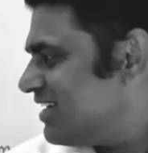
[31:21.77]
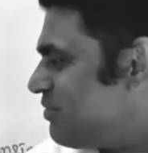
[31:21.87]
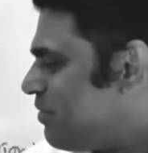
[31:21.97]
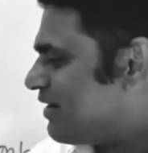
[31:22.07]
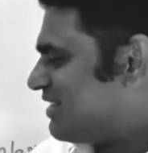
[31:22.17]

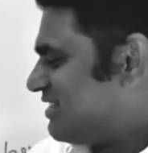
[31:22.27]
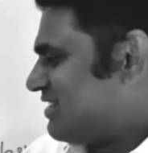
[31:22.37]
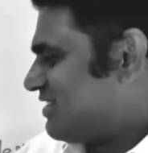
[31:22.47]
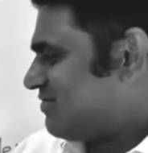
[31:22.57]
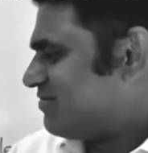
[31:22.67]
Remember
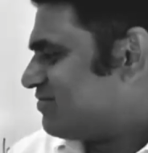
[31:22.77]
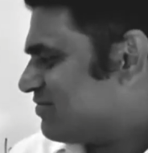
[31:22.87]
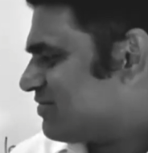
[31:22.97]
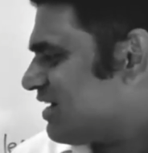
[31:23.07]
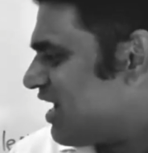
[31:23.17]
this.
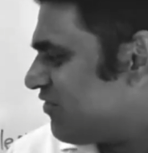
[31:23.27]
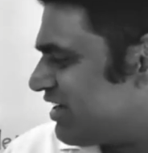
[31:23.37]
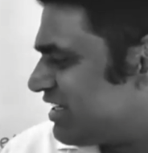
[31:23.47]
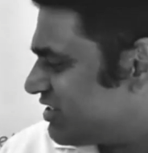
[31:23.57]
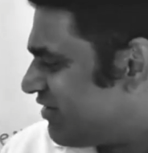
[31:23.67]

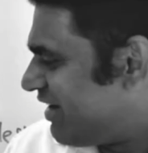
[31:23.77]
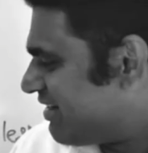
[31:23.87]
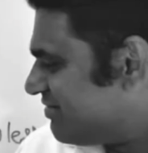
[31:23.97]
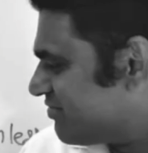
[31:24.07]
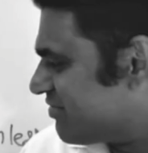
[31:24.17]
Alpha t square
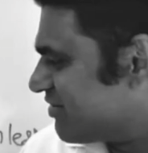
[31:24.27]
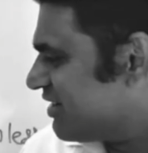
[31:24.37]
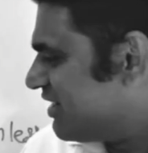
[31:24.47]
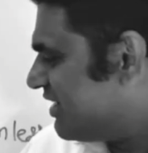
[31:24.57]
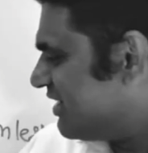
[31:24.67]

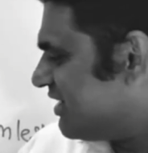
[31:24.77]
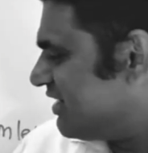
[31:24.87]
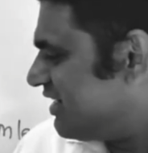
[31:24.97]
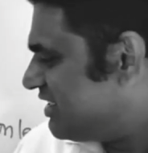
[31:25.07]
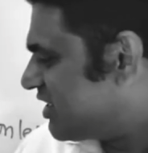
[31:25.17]

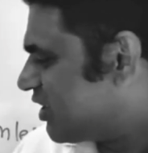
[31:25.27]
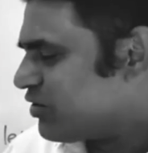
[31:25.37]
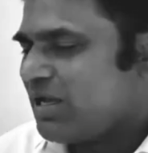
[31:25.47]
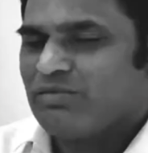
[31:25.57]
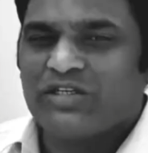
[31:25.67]
is equal
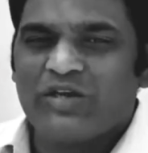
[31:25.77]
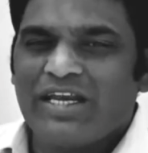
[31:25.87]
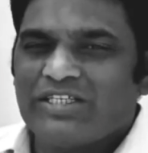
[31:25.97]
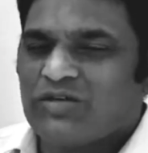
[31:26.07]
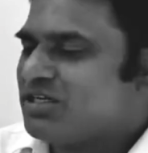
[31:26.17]
to m0,
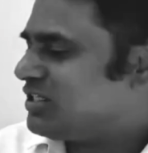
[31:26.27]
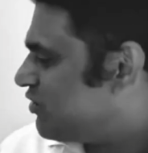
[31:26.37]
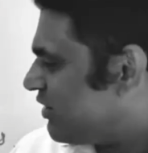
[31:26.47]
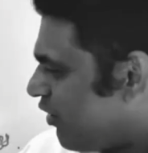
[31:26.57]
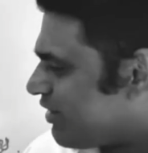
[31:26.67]
l0,
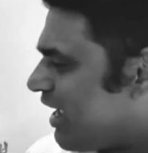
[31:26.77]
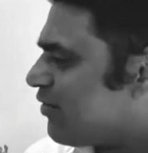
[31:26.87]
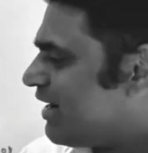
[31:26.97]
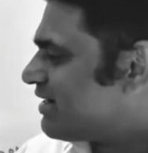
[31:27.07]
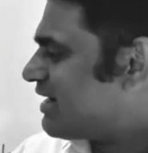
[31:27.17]
t0. Now
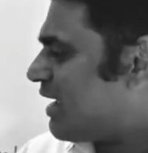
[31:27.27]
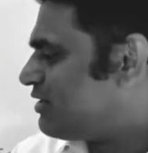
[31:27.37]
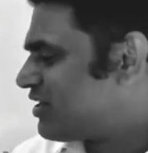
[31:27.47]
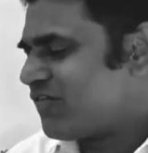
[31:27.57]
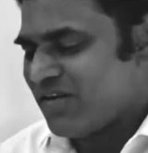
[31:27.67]
calculate
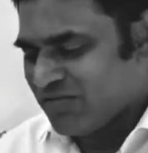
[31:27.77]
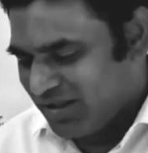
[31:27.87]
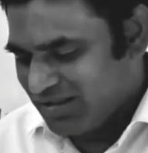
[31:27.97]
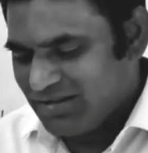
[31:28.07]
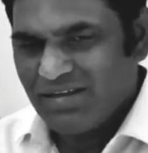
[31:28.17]
dimension of alpha,